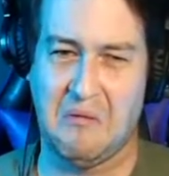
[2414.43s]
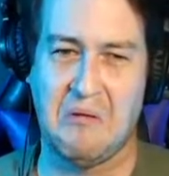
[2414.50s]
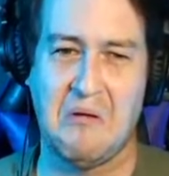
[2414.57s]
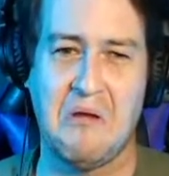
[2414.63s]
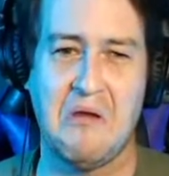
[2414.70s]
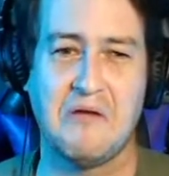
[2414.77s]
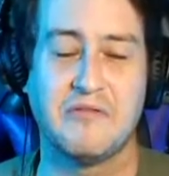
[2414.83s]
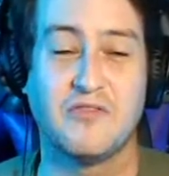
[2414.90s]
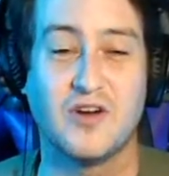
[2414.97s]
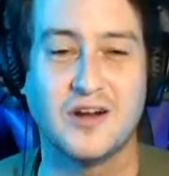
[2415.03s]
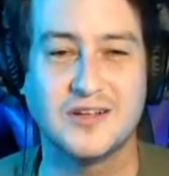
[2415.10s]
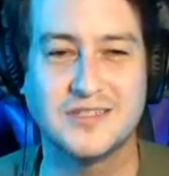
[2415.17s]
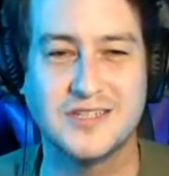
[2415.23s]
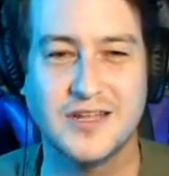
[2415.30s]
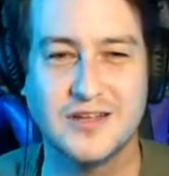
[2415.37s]
Huh,
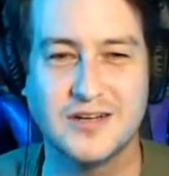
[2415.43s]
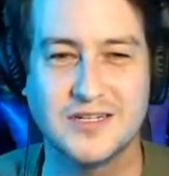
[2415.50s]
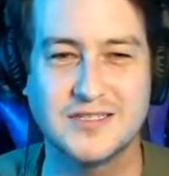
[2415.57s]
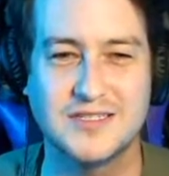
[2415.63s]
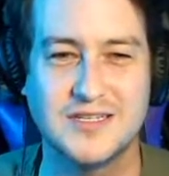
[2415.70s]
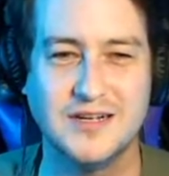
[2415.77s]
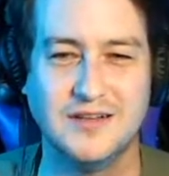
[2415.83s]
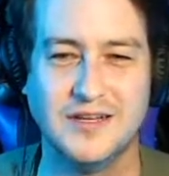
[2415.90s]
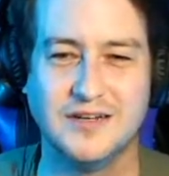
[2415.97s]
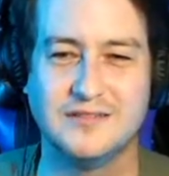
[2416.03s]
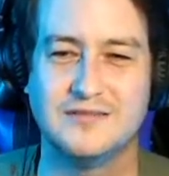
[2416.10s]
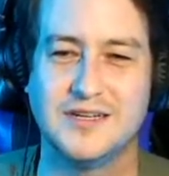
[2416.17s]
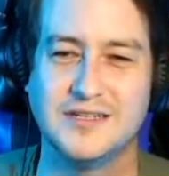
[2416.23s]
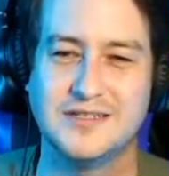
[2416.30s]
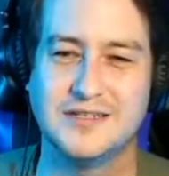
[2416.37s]
Veronica Taylor does Diglett.
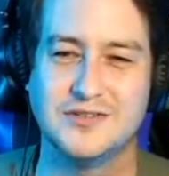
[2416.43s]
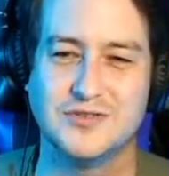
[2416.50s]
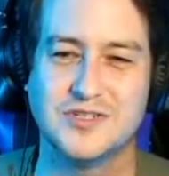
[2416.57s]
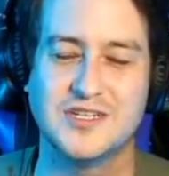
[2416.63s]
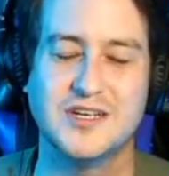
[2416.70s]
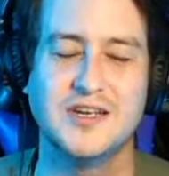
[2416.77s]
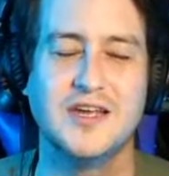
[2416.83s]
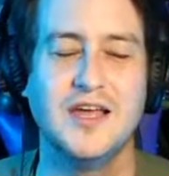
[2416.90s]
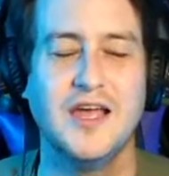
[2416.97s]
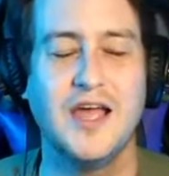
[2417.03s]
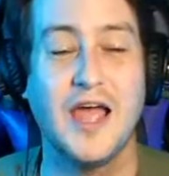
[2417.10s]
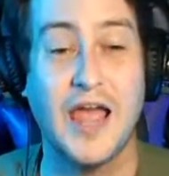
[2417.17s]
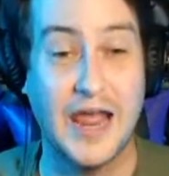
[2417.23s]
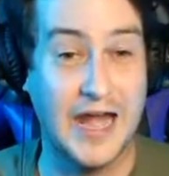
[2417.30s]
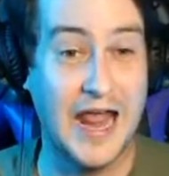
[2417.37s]
That's interesting.
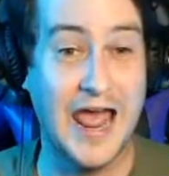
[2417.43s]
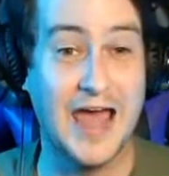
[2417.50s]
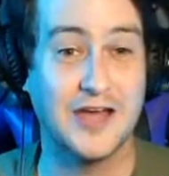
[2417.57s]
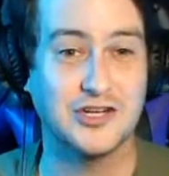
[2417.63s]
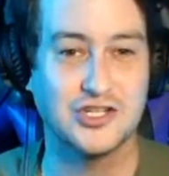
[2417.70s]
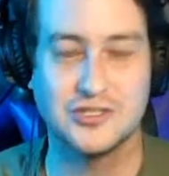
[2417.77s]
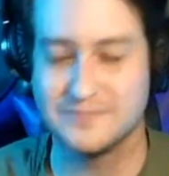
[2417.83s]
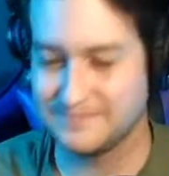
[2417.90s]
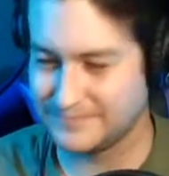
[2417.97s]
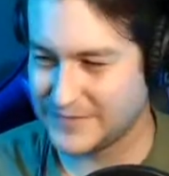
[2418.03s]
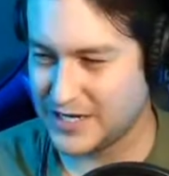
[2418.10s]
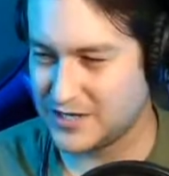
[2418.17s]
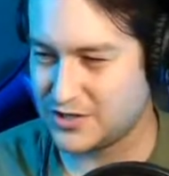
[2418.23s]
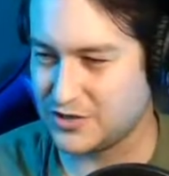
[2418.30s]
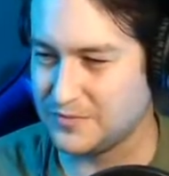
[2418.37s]
And Ash.
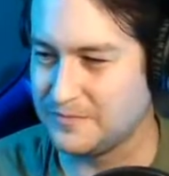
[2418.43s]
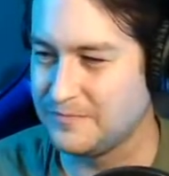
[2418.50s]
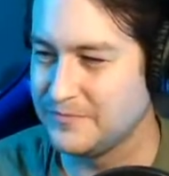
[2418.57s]
Thank you.